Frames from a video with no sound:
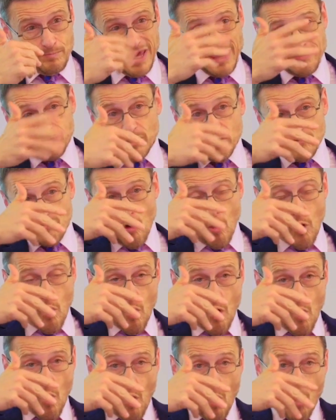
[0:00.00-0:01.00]
People
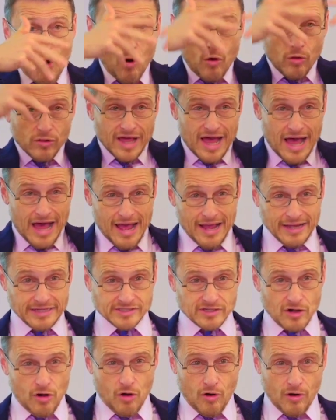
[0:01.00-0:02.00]
of all
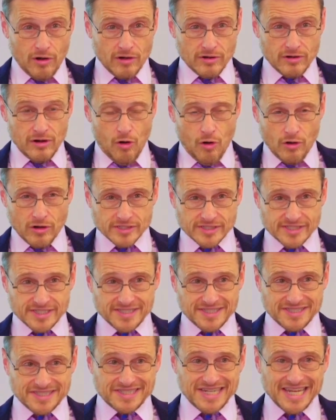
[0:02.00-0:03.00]
kinds are
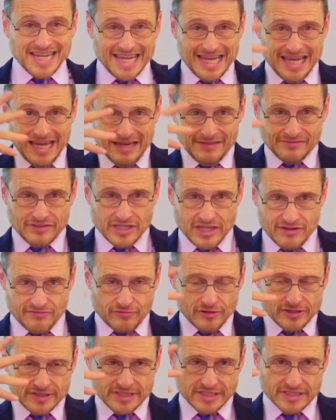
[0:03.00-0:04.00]
seeing the
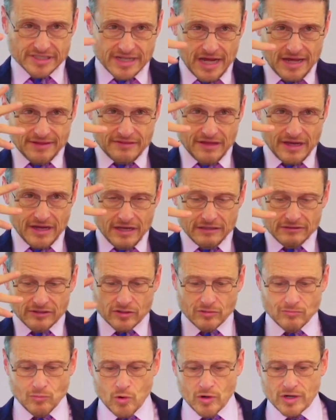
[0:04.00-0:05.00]
differences, I think, a
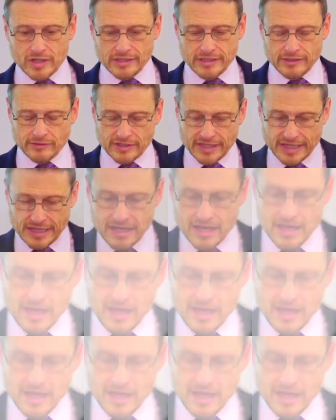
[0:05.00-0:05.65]
little more clearly.